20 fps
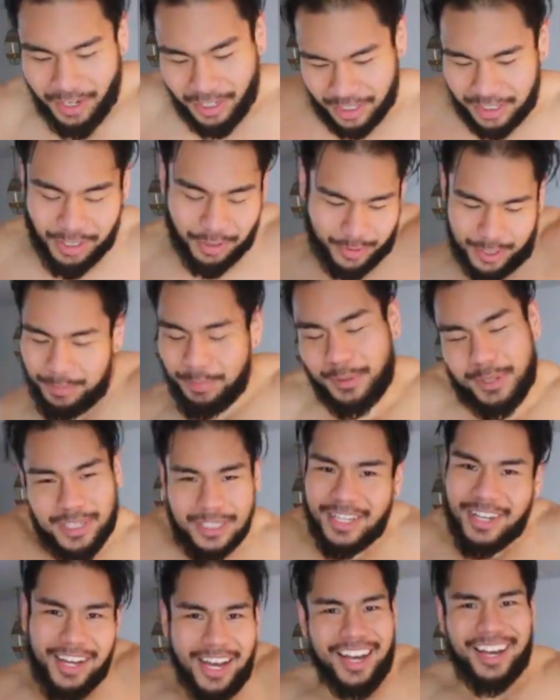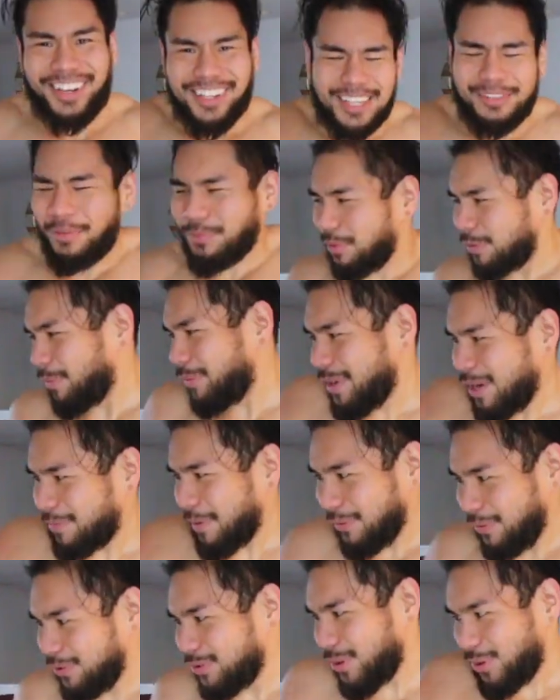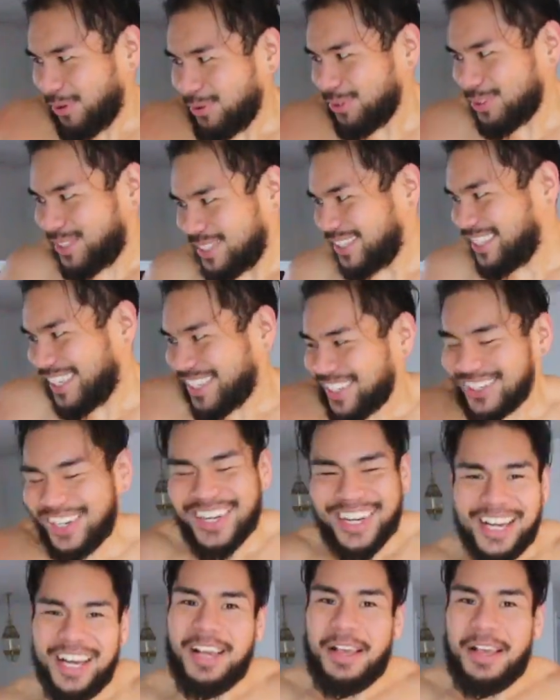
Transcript: gotta keep on warming up. I feel cold still.